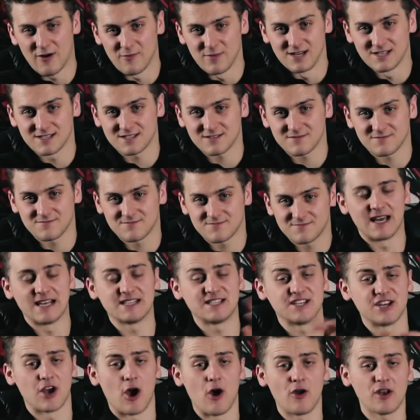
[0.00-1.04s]
helmet.
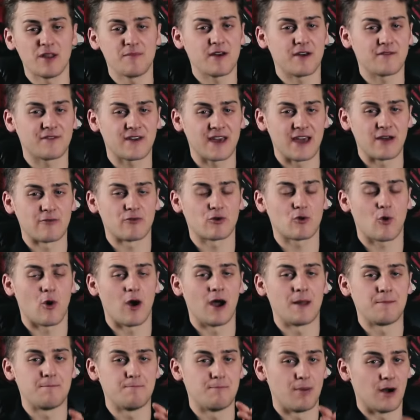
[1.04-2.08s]
It's the only bit of kit
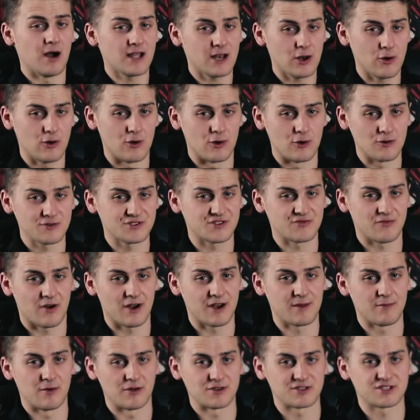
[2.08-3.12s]
required by law to
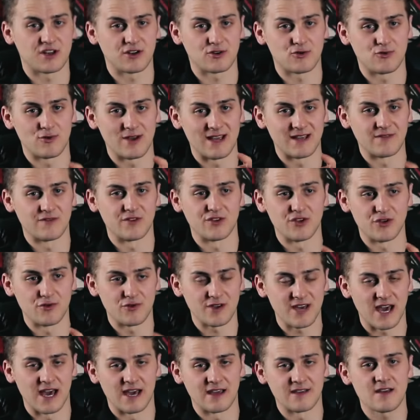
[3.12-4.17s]
ride a motorcycle in
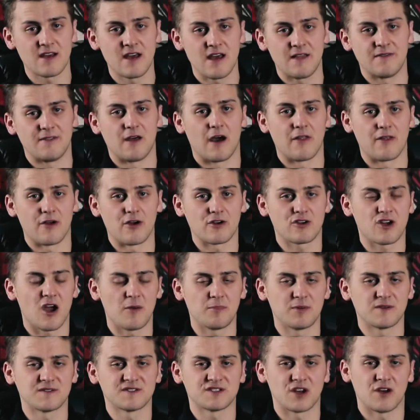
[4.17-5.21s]
the UK. Now, there are a
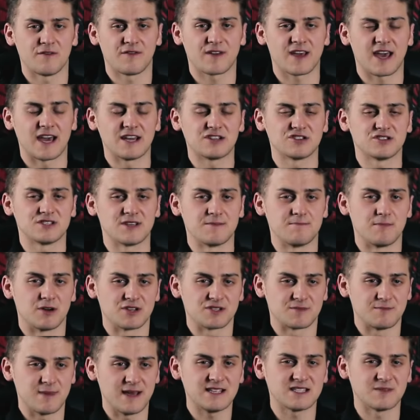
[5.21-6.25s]
couple of certifications it
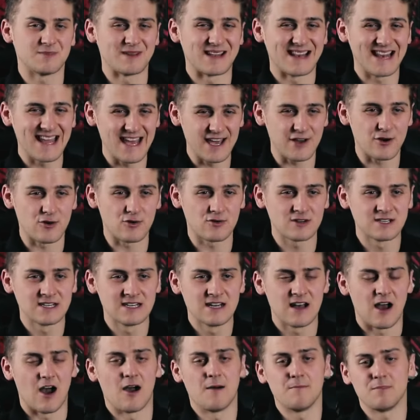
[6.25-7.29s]
must meet to be legal,
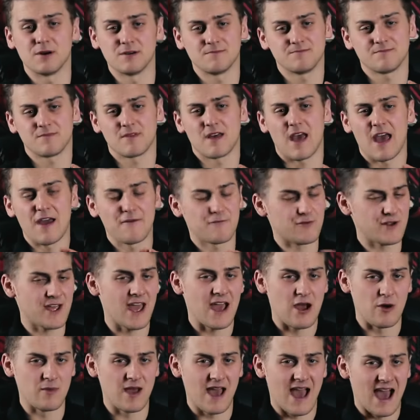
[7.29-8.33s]
but every
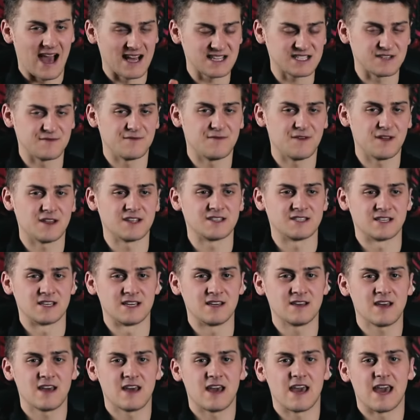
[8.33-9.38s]
helmet at
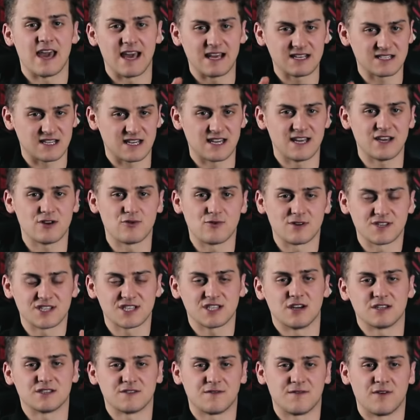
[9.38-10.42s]
Infinity is legal and
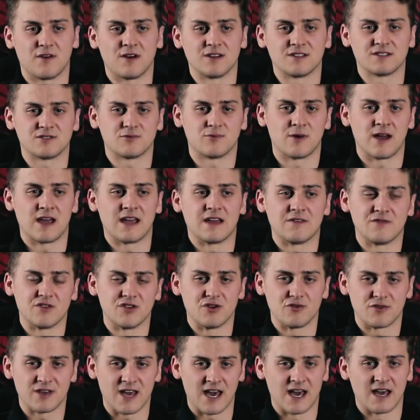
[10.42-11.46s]
certified to wear in
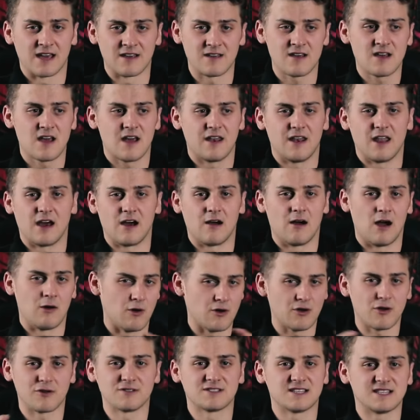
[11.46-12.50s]
the UK. Now, I
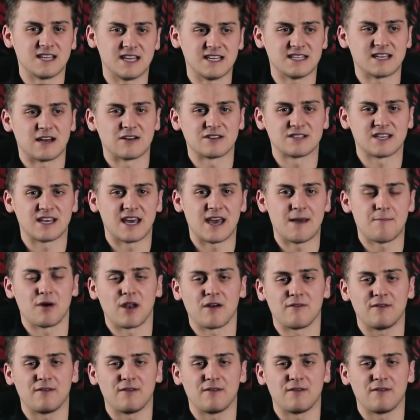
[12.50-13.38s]
won't go into details here,